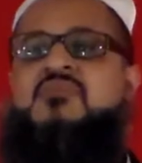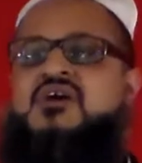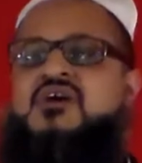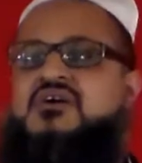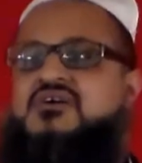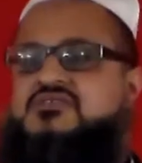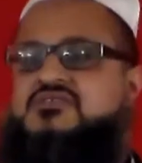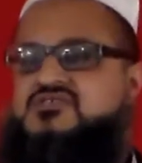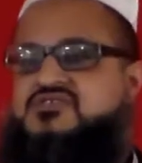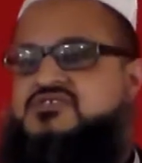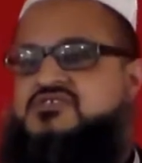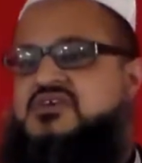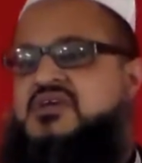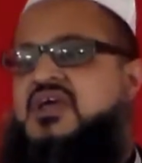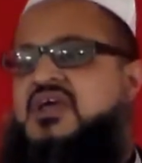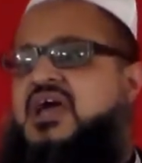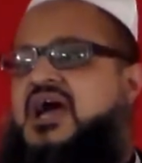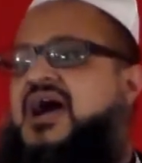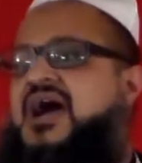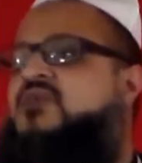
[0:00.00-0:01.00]
emerged
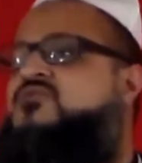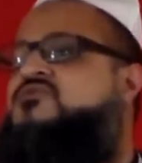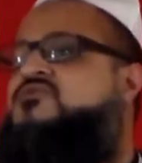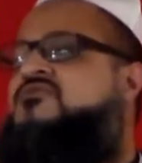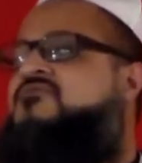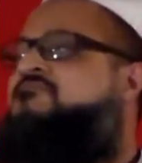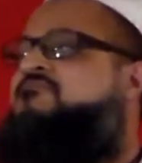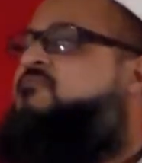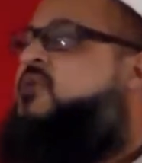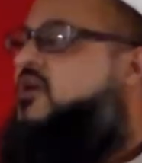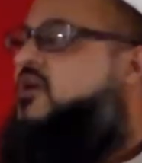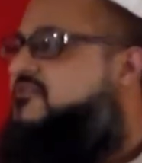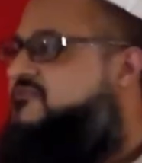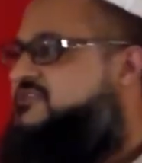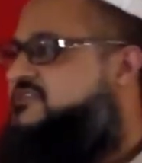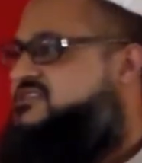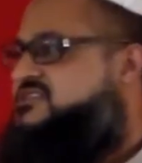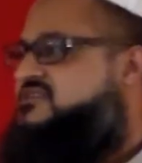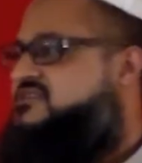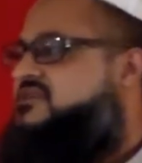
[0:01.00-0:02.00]
out of
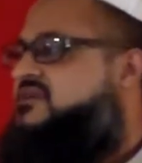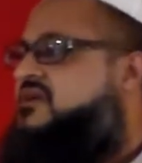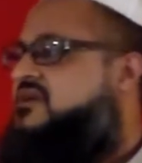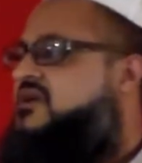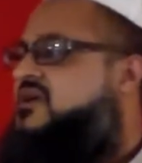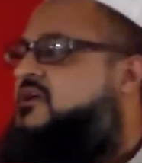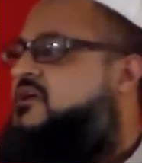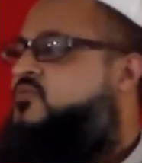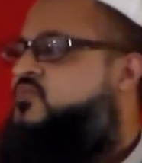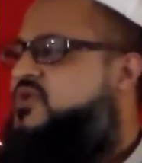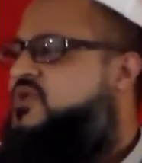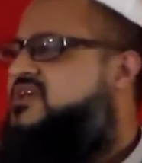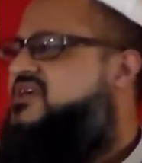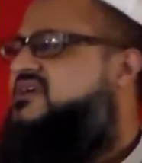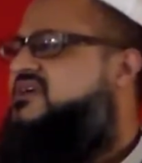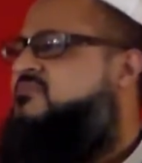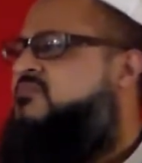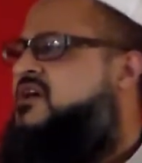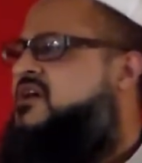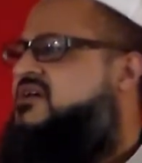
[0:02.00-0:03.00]
poverty,
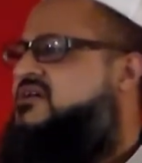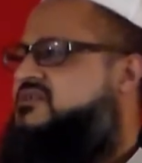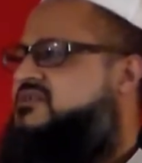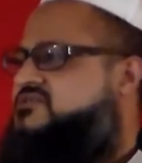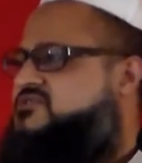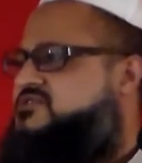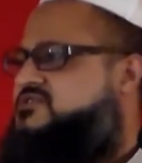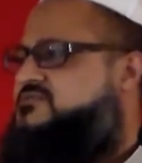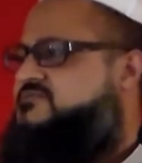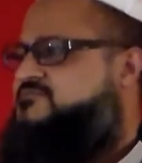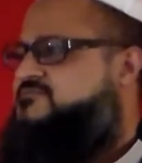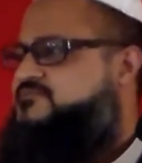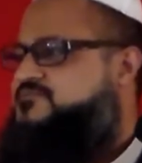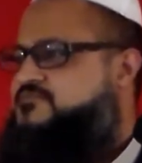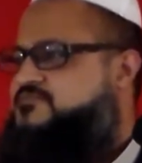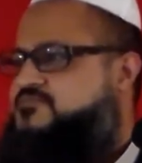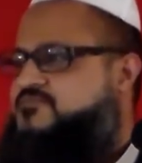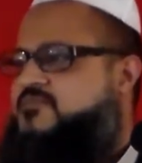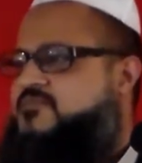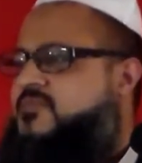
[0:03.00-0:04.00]
we emerged
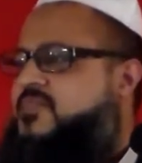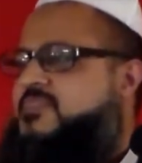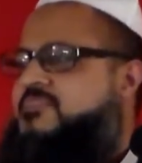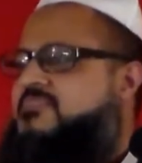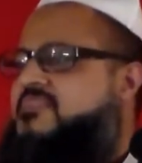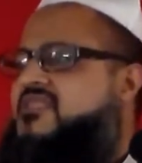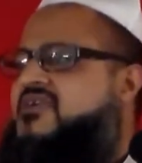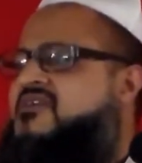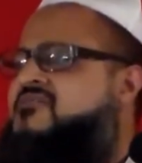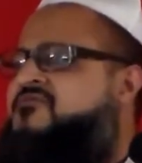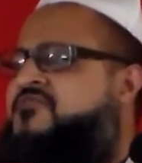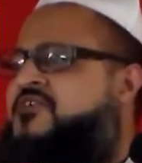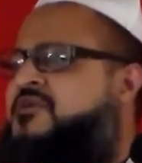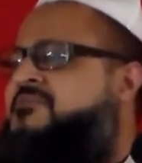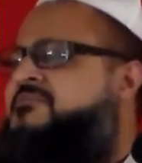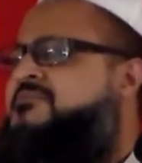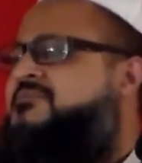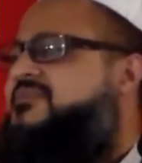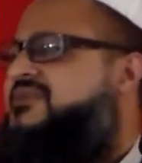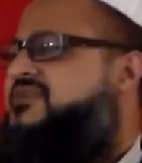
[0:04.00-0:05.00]

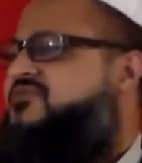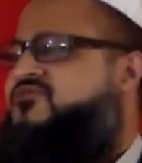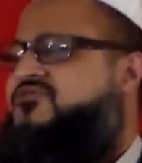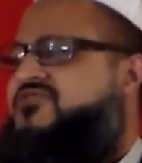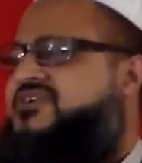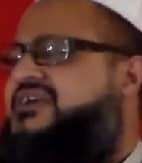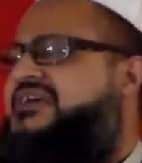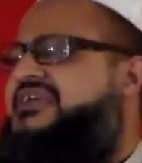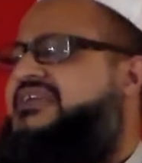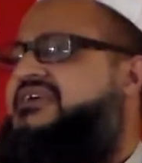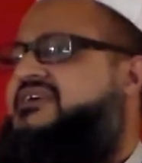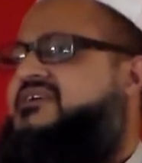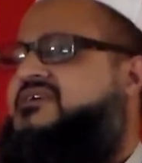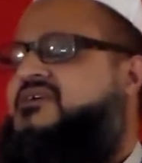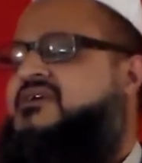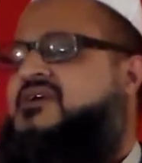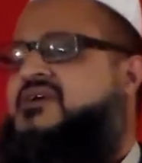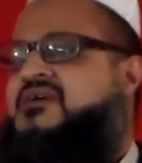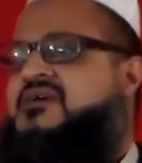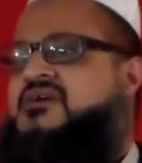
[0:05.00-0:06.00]
from
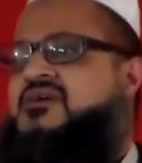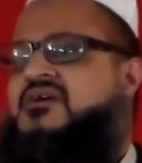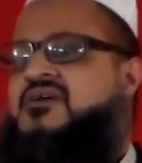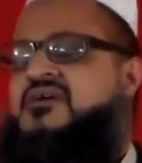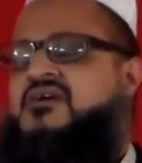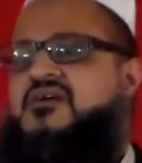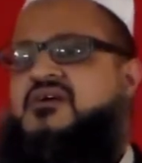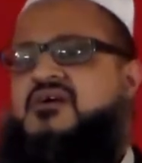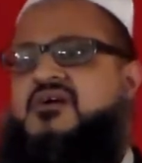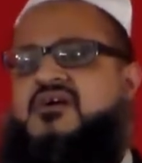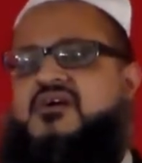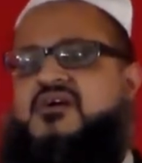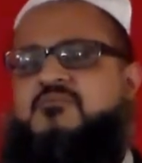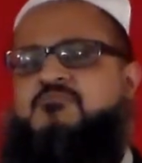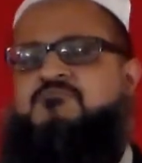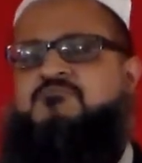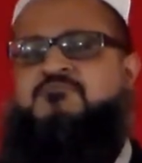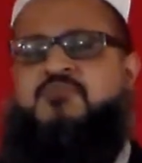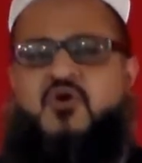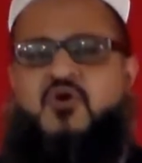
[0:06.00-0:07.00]
really
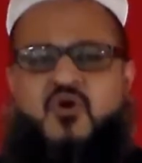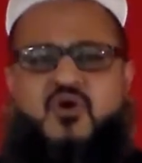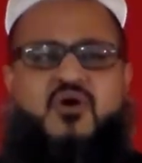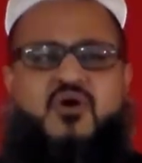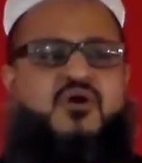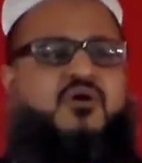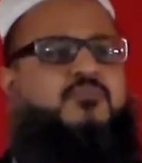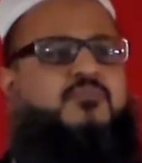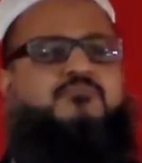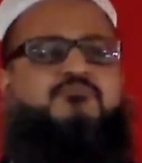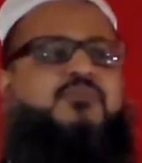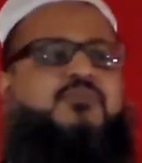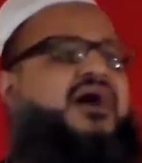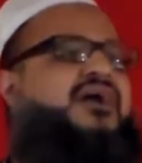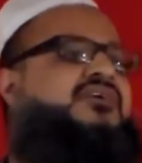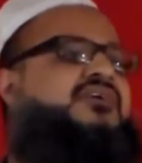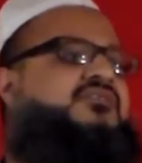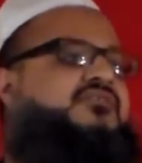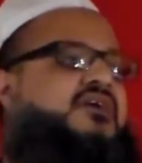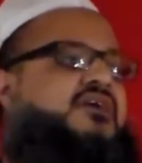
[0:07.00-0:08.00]
poor
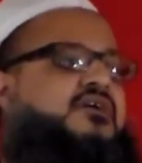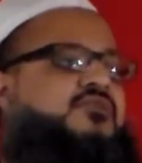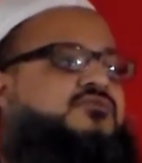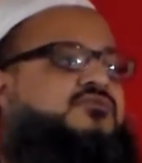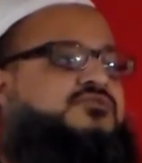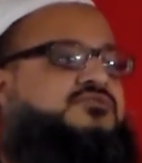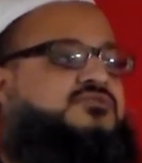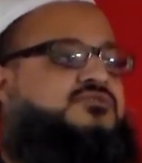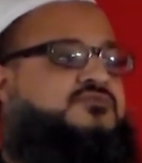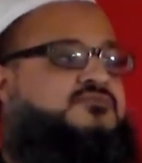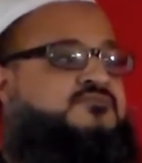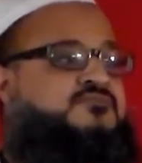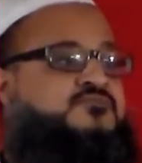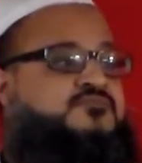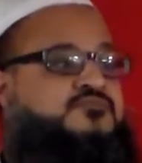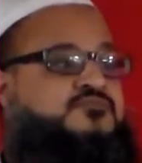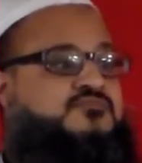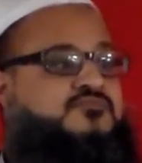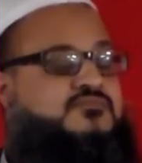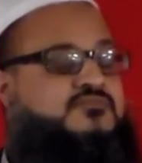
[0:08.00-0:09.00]
backgrounds,
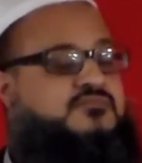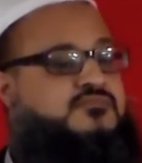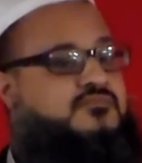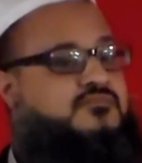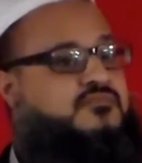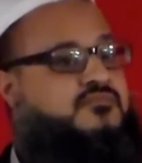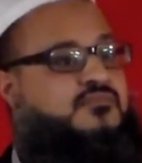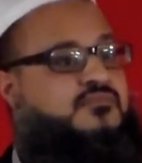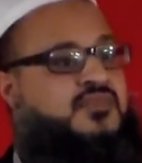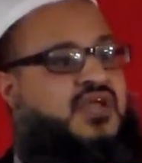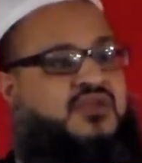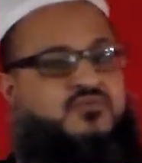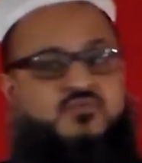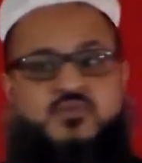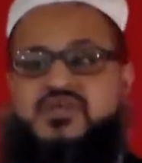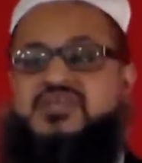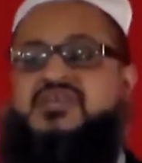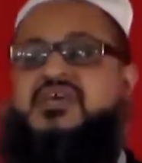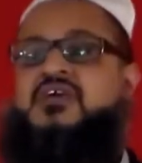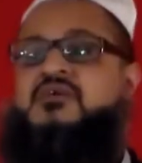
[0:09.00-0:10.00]
and
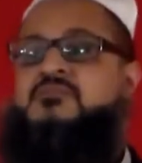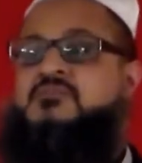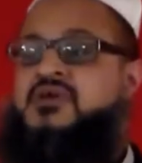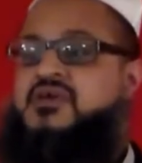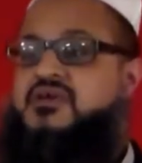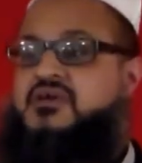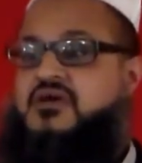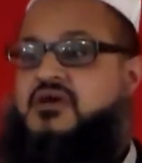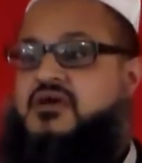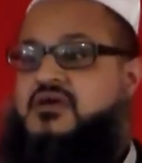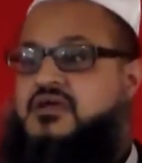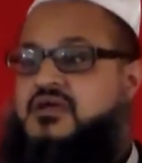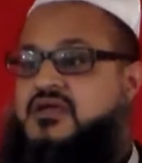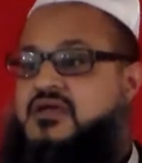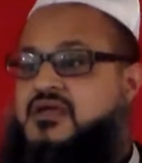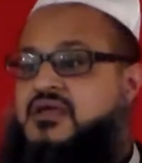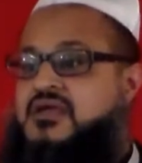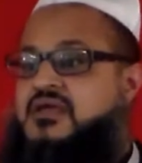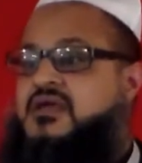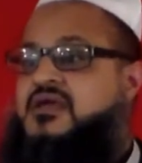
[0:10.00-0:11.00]
we came here.
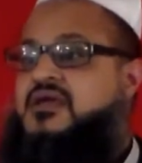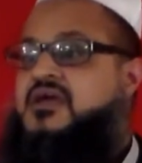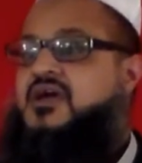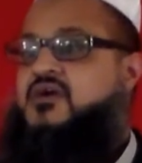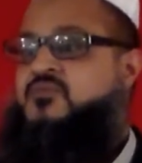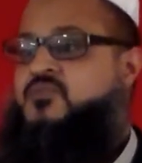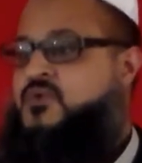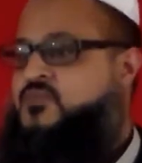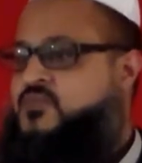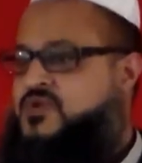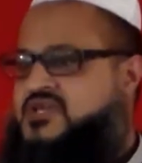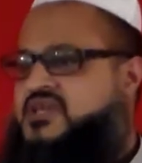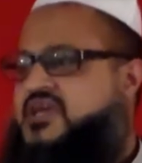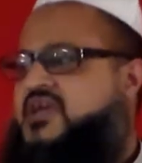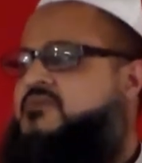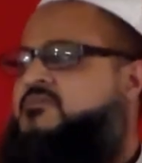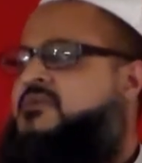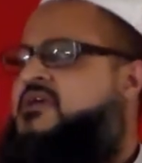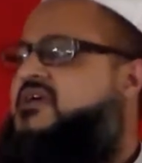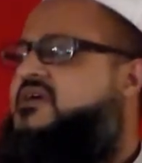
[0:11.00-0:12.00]
And when we
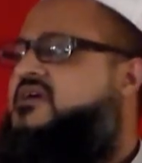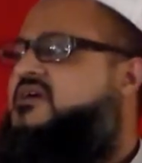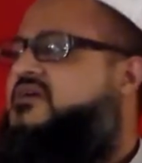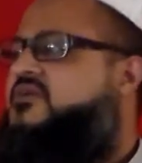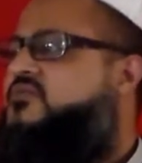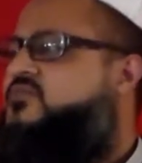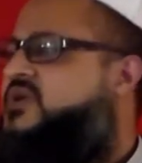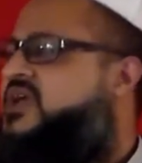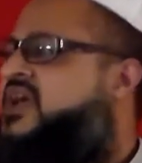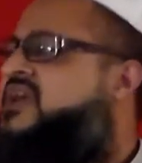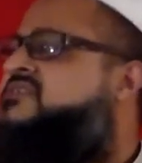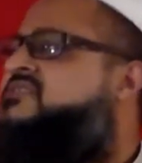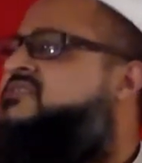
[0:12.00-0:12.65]
came here, we